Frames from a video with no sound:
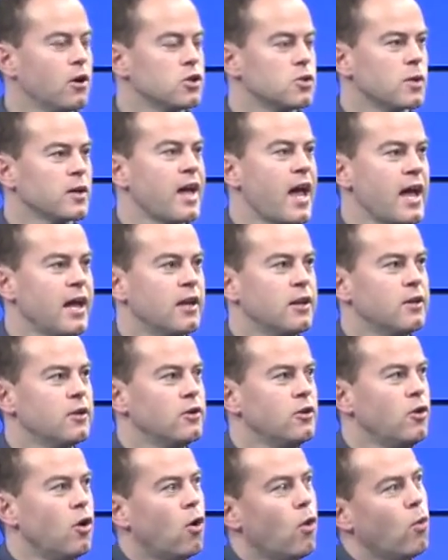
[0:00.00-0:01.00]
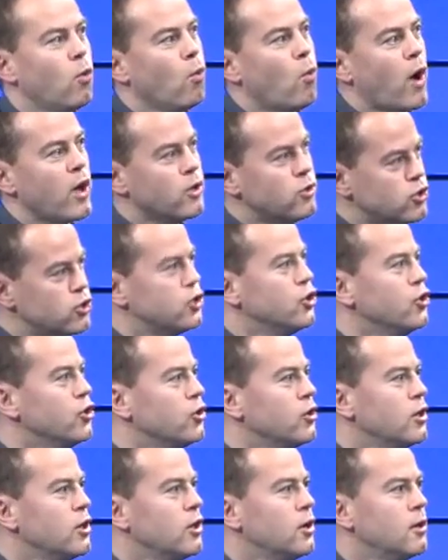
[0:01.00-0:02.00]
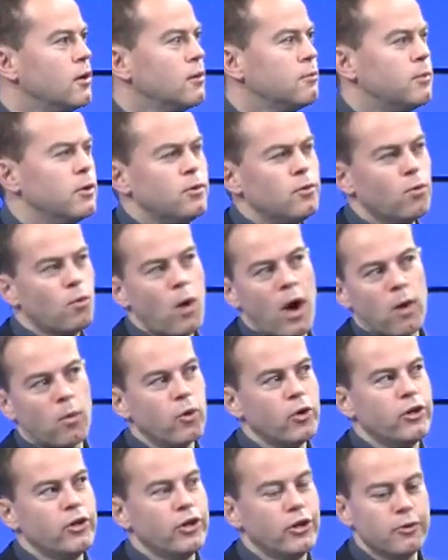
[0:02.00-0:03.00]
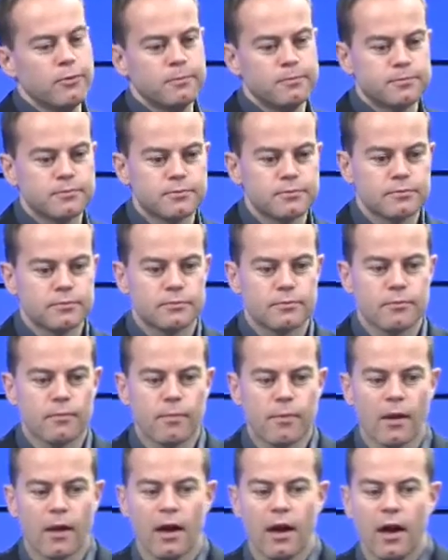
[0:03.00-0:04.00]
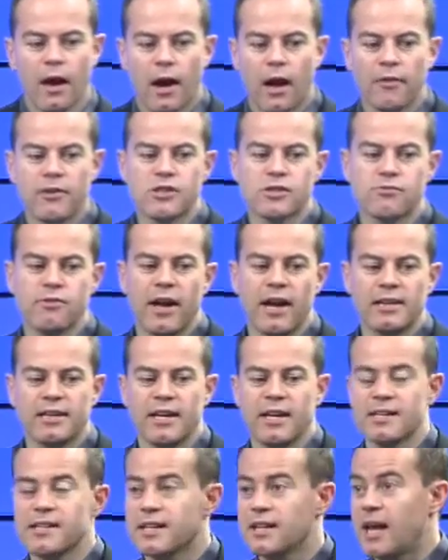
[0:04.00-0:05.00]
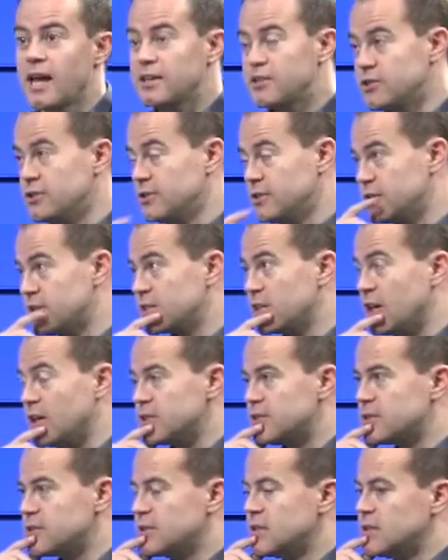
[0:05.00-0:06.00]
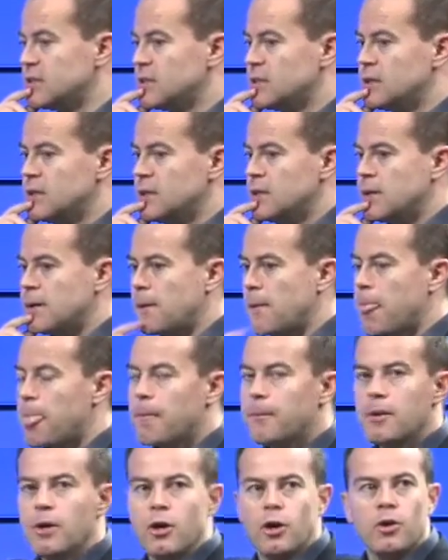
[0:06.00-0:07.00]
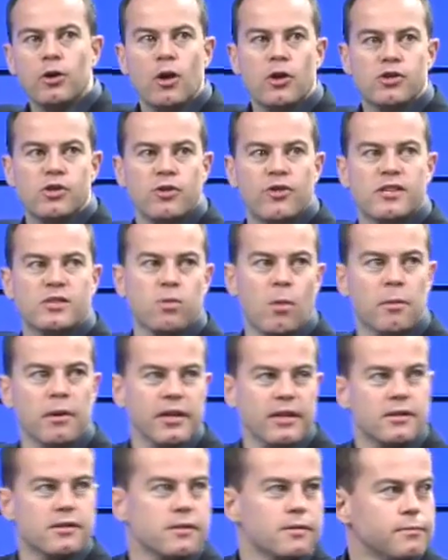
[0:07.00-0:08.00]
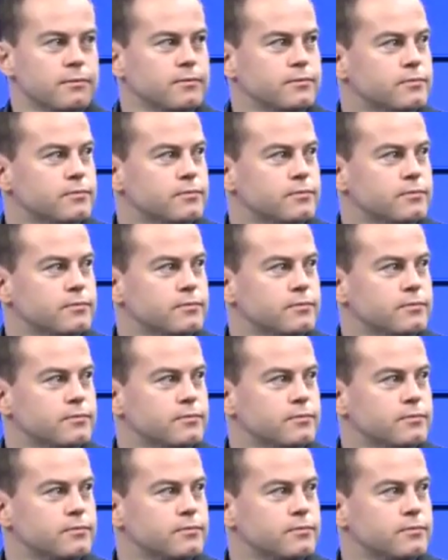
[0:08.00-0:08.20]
So again, not why you should, but why wouldn't you? And there's three ideas I'd like to discuss. Who knows who this woman is?